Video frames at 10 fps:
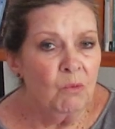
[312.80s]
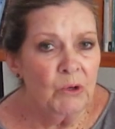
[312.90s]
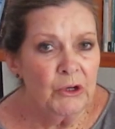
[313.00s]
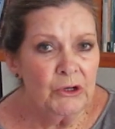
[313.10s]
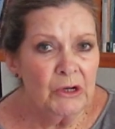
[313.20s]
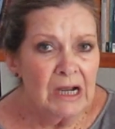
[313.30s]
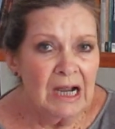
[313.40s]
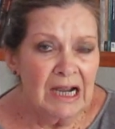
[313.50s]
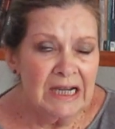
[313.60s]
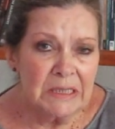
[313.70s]
were.
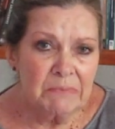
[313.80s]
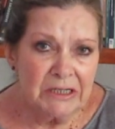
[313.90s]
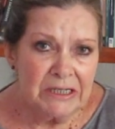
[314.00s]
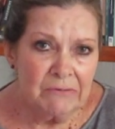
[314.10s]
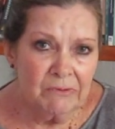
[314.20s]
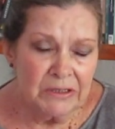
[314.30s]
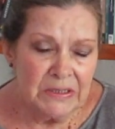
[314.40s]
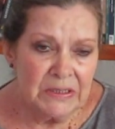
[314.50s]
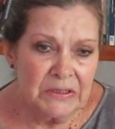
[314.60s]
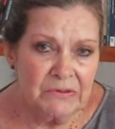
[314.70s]
I especially
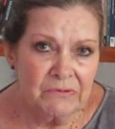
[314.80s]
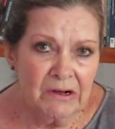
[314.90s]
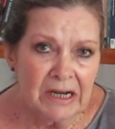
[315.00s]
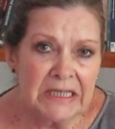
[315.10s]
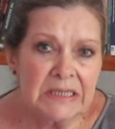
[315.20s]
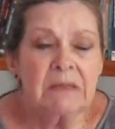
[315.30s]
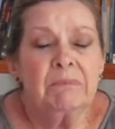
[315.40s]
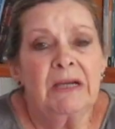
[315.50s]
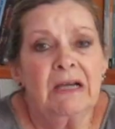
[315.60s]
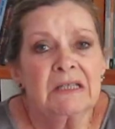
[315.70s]
wanted to write
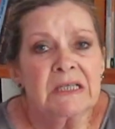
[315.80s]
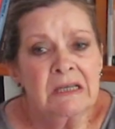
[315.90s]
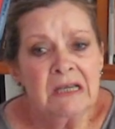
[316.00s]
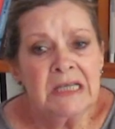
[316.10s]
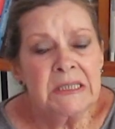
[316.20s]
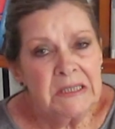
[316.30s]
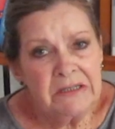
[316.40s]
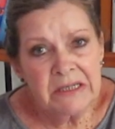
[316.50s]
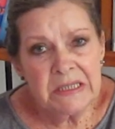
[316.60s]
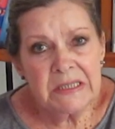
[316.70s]
about
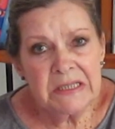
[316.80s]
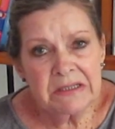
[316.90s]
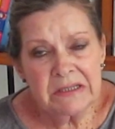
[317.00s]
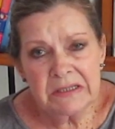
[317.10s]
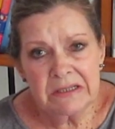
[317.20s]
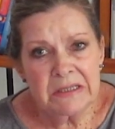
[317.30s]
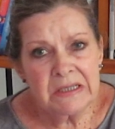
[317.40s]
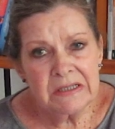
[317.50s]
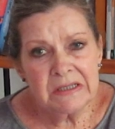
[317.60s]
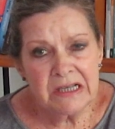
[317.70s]
senior citizens,
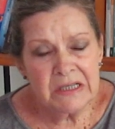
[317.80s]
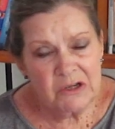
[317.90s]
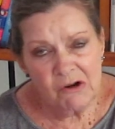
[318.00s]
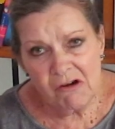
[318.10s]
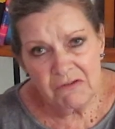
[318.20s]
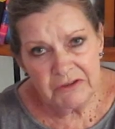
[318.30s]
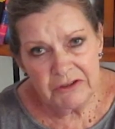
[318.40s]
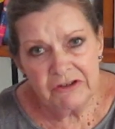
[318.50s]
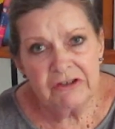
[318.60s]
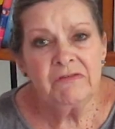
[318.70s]
as they're so often
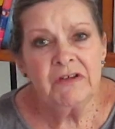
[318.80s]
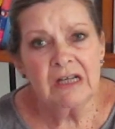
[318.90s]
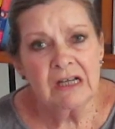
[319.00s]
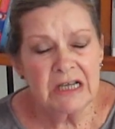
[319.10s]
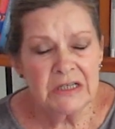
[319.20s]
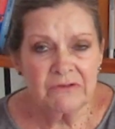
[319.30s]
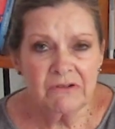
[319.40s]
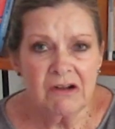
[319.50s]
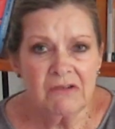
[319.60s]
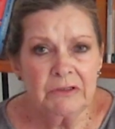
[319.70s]
trivialized
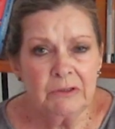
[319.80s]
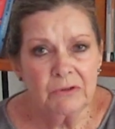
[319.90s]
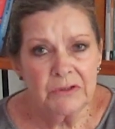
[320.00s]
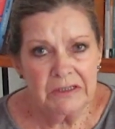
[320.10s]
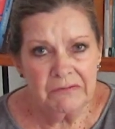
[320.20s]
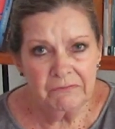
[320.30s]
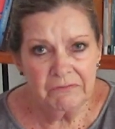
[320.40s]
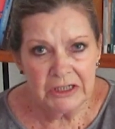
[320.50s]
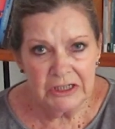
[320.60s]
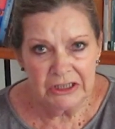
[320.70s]
or overlooked in
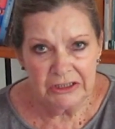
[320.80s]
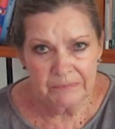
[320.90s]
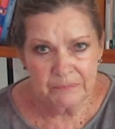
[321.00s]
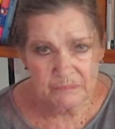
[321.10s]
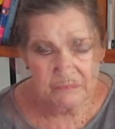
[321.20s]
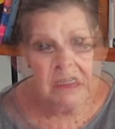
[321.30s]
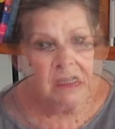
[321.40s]
fictions.